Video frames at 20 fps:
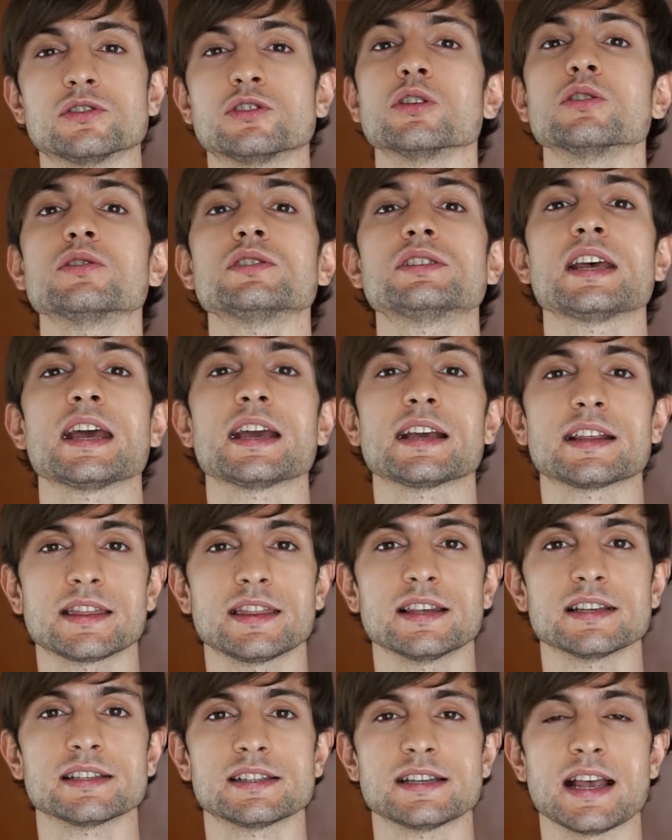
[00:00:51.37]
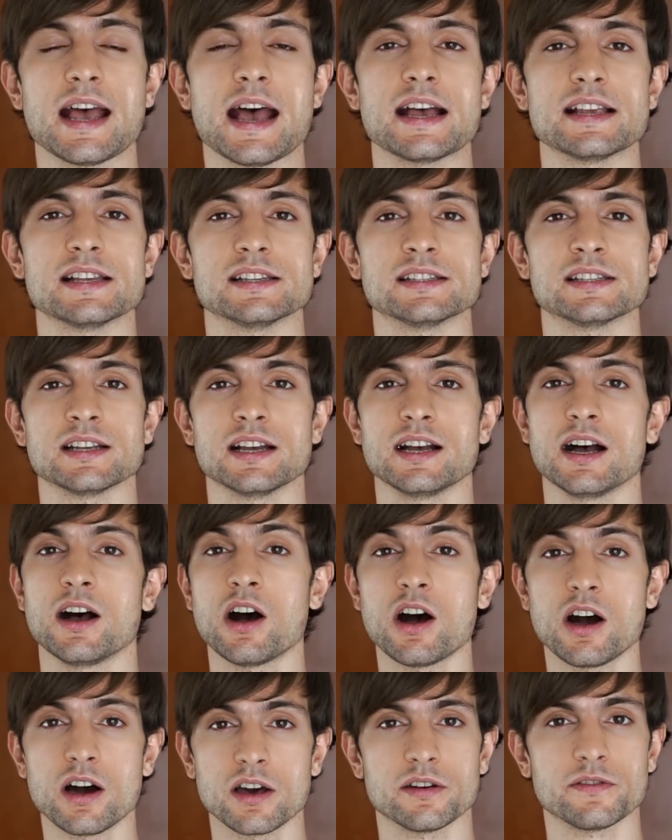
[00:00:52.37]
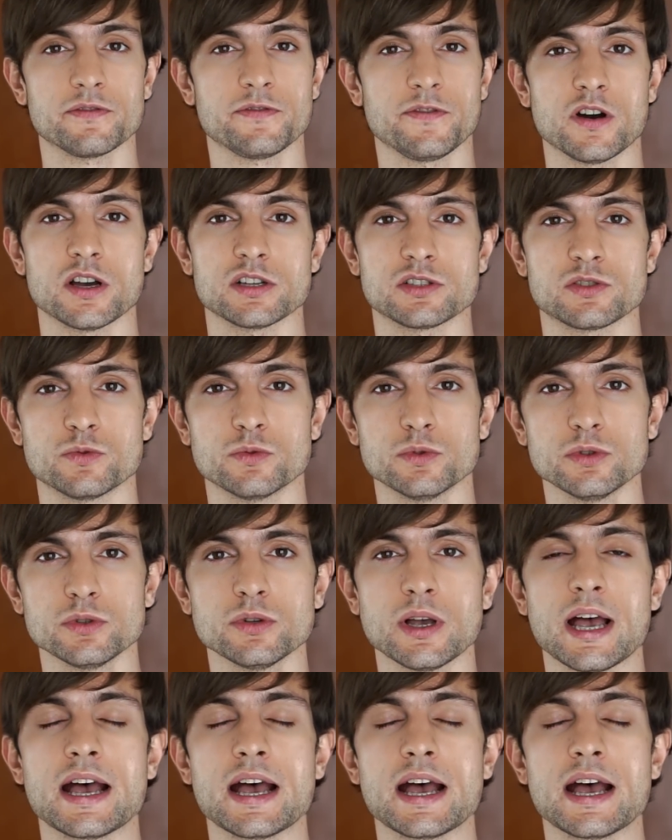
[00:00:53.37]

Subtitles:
Don't take this as a hard and fast rule,